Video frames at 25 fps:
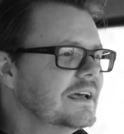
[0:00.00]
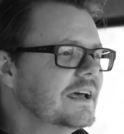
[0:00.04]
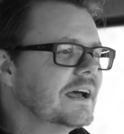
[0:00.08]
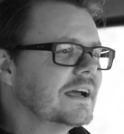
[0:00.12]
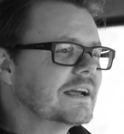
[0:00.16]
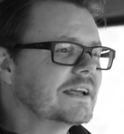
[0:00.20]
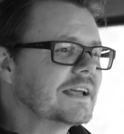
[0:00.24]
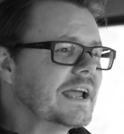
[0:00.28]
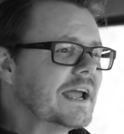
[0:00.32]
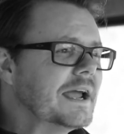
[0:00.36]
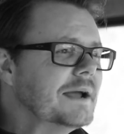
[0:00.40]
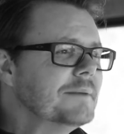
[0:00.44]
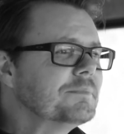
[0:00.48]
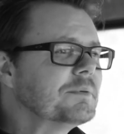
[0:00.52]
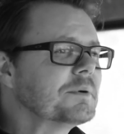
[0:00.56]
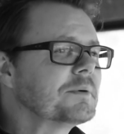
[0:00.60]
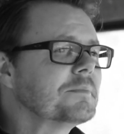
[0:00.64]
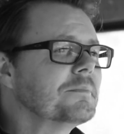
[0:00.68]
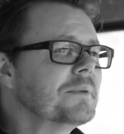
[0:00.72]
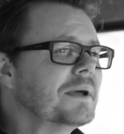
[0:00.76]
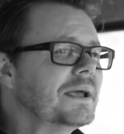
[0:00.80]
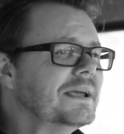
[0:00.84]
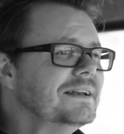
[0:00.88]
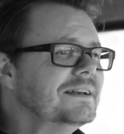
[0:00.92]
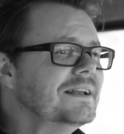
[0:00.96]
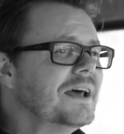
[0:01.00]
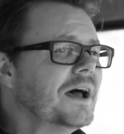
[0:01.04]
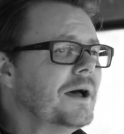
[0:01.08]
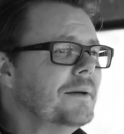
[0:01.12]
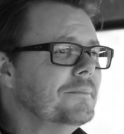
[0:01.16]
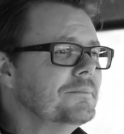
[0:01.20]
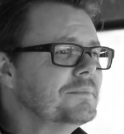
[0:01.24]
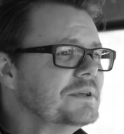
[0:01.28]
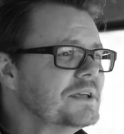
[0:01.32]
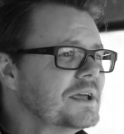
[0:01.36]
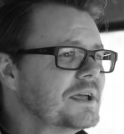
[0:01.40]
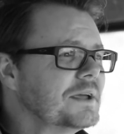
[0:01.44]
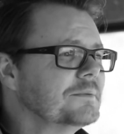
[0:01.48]
A camper may not
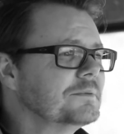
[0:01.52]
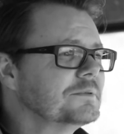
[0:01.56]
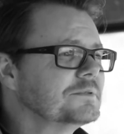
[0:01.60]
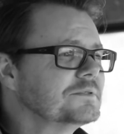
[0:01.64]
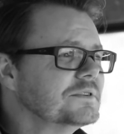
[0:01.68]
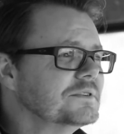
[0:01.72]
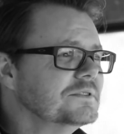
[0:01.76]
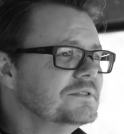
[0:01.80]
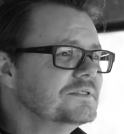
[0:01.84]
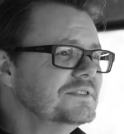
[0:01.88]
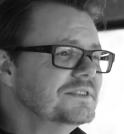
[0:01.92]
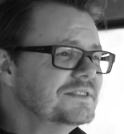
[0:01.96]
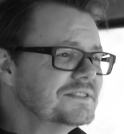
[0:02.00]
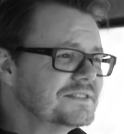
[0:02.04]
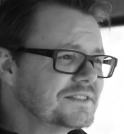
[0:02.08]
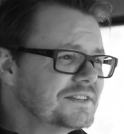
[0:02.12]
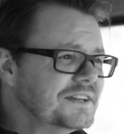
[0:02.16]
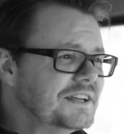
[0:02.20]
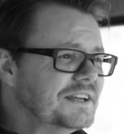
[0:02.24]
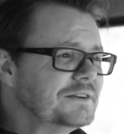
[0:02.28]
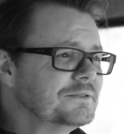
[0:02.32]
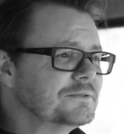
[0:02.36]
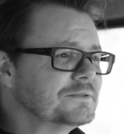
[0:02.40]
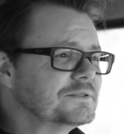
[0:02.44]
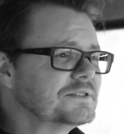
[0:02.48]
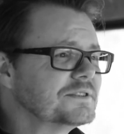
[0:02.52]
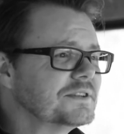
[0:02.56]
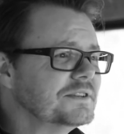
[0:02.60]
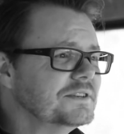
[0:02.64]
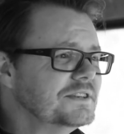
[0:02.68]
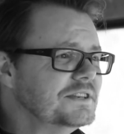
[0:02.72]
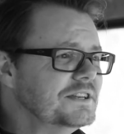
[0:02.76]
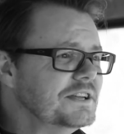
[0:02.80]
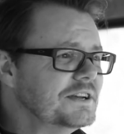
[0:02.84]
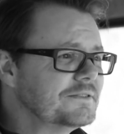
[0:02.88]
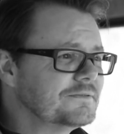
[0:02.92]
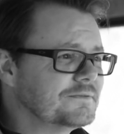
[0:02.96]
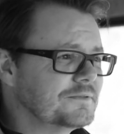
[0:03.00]
be able to distinguish the
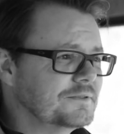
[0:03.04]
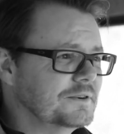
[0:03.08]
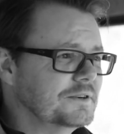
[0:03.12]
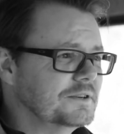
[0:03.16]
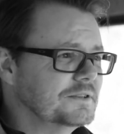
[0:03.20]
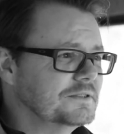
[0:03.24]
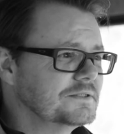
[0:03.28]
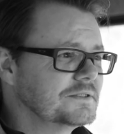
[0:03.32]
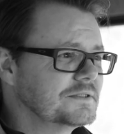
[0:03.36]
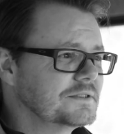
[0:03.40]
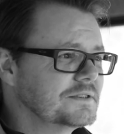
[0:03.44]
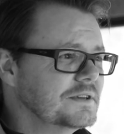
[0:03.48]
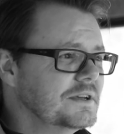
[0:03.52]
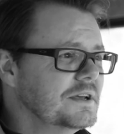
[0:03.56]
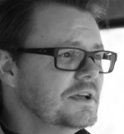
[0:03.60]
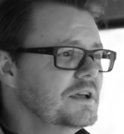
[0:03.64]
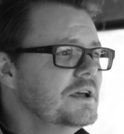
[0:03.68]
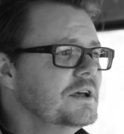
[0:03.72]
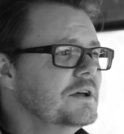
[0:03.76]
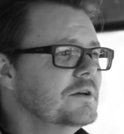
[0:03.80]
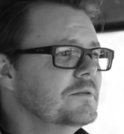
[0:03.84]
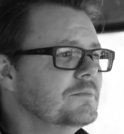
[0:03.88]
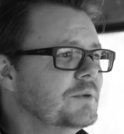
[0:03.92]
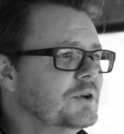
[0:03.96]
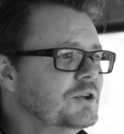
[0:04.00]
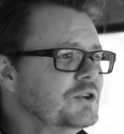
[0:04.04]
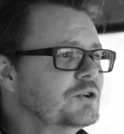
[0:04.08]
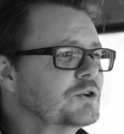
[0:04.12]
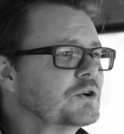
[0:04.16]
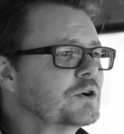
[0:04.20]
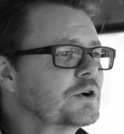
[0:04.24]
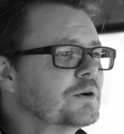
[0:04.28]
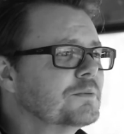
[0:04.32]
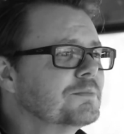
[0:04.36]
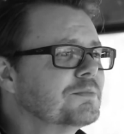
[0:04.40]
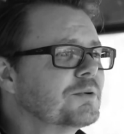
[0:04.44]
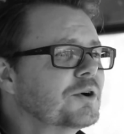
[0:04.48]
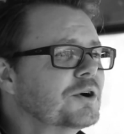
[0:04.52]
difference, but
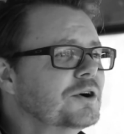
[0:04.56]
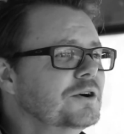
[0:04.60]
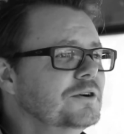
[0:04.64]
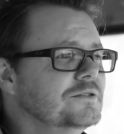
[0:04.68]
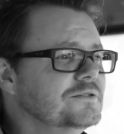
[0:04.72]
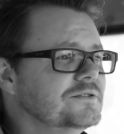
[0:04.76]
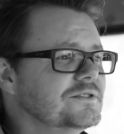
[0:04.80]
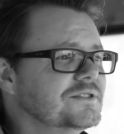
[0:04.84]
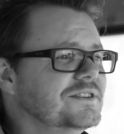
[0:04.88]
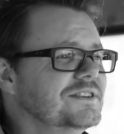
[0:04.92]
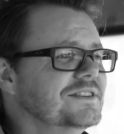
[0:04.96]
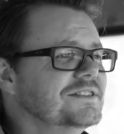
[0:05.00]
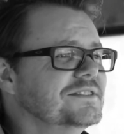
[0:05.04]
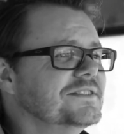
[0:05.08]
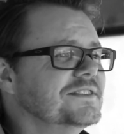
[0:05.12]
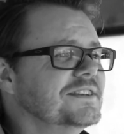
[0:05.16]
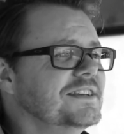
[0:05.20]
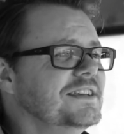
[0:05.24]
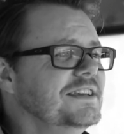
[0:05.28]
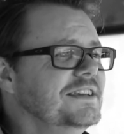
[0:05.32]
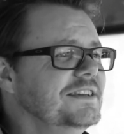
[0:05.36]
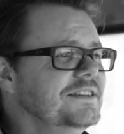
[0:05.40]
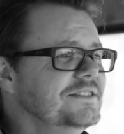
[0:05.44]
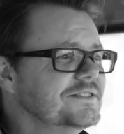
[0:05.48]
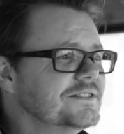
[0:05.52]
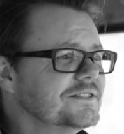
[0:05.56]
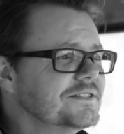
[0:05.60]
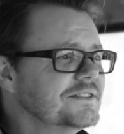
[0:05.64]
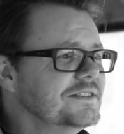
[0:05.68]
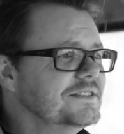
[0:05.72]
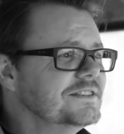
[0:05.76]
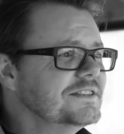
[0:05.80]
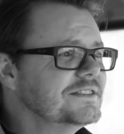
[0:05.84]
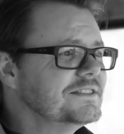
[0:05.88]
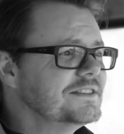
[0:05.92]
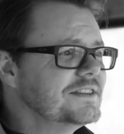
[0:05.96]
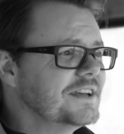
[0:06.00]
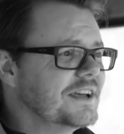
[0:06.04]
your approach is easily
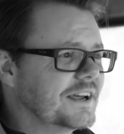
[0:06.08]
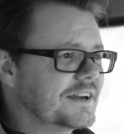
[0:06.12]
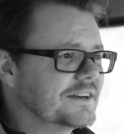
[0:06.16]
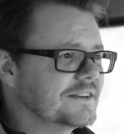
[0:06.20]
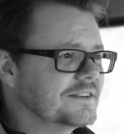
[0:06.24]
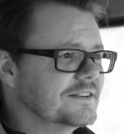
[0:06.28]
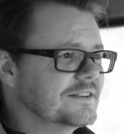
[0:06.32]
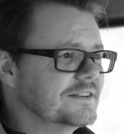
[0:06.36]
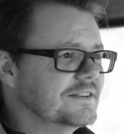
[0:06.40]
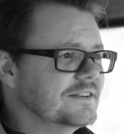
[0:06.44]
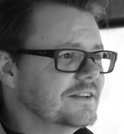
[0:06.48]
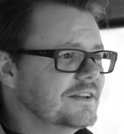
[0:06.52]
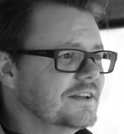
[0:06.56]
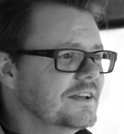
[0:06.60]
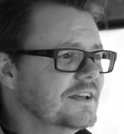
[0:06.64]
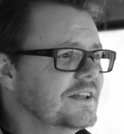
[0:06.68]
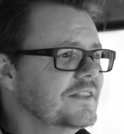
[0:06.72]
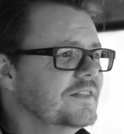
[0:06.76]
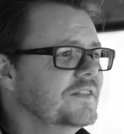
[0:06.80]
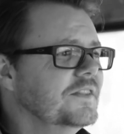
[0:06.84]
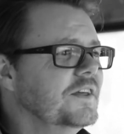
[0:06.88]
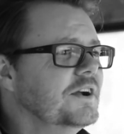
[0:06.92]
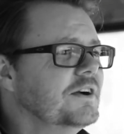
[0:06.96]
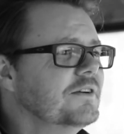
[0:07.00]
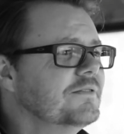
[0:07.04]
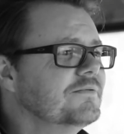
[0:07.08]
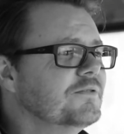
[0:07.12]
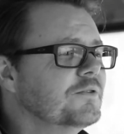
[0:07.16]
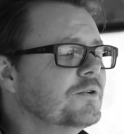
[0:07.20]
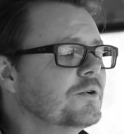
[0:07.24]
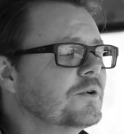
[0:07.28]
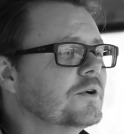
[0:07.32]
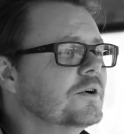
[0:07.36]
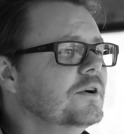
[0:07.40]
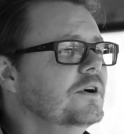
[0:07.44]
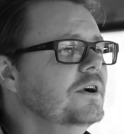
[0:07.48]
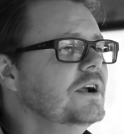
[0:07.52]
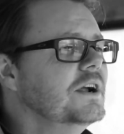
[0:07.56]
detected.
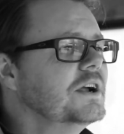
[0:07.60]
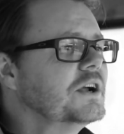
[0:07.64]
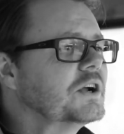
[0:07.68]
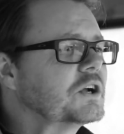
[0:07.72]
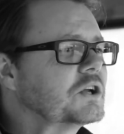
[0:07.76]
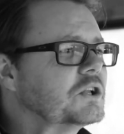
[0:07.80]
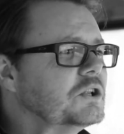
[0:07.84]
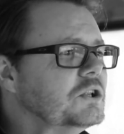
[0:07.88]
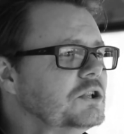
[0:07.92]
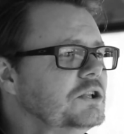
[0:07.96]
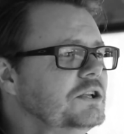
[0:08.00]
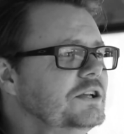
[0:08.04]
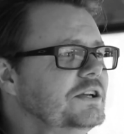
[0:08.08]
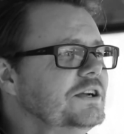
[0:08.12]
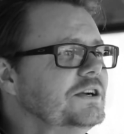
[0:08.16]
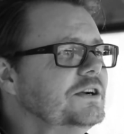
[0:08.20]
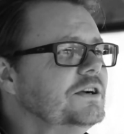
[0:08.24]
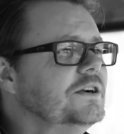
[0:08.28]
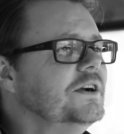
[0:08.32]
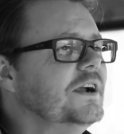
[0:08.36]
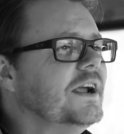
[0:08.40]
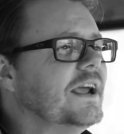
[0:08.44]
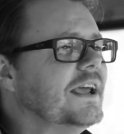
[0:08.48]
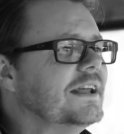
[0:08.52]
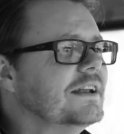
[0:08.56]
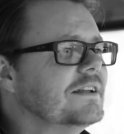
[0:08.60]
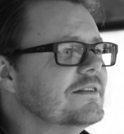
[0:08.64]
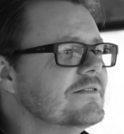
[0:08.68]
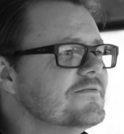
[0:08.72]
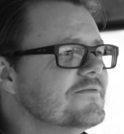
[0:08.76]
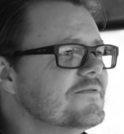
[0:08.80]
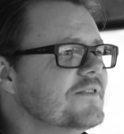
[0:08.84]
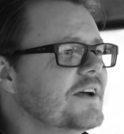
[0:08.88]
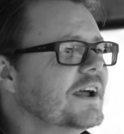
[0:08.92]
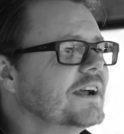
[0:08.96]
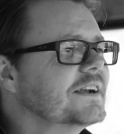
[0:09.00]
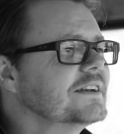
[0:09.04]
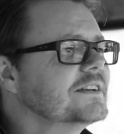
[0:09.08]
Therefore, clear and
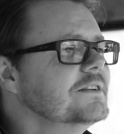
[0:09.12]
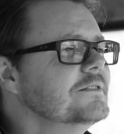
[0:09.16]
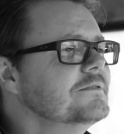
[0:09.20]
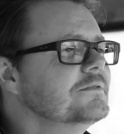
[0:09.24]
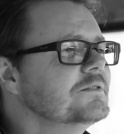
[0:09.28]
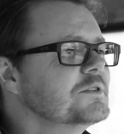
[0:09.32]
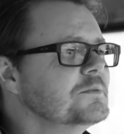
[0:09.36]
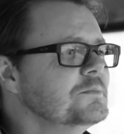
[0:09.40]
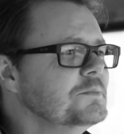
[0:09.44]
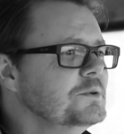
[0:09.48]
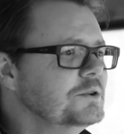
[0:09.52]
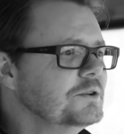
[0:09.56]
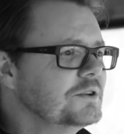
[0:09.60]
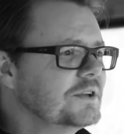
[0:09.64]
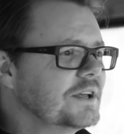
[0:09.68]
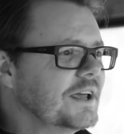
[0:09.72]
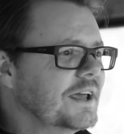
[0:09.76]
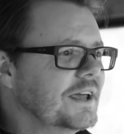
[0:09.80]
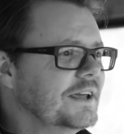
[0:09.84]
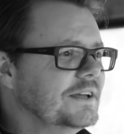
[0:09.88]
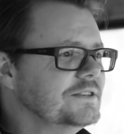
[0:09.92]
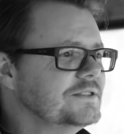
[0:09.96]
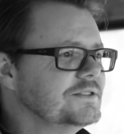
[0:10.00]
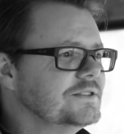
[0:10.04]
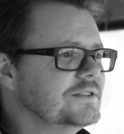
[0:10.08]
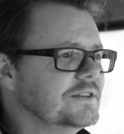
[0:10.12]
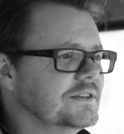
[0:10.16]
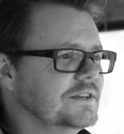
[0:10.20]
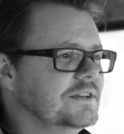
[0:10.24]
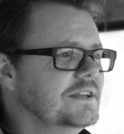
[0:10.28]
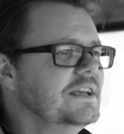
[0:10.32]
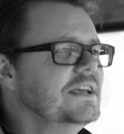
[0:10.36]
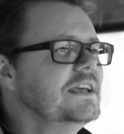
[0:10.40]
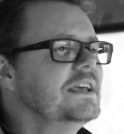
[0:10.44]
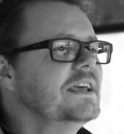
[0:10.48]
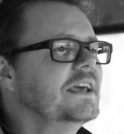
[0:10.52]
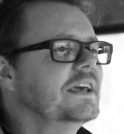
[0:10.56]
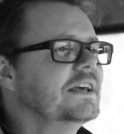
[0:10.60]
effective communication
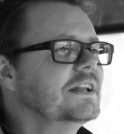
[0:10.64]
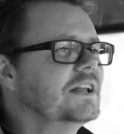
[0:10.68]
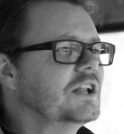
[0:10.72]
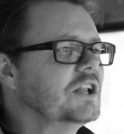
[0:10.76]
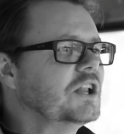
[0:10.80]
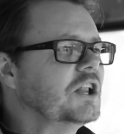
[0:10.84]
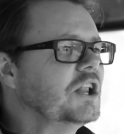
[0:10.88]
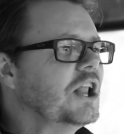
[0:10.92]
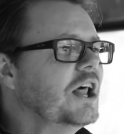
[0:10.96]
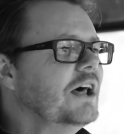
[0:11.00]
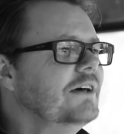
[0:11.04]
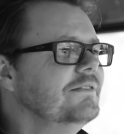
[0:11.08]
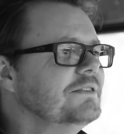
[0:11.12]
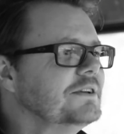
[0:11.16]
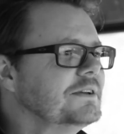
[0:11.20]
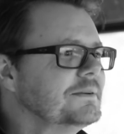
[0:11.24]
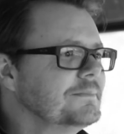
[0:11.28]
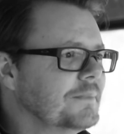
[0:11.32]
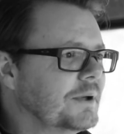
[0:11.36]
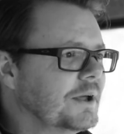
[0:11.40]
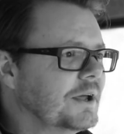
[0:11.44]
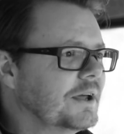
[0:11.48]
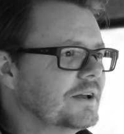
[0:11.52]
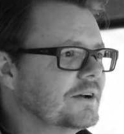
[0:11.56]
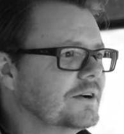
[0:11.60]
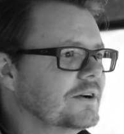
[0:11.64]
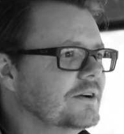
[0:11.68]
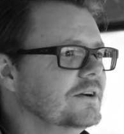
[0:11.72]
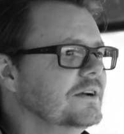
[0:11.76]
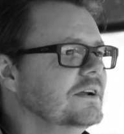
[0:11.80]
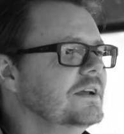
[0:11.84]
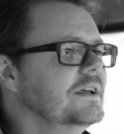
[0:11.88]
in a loving manner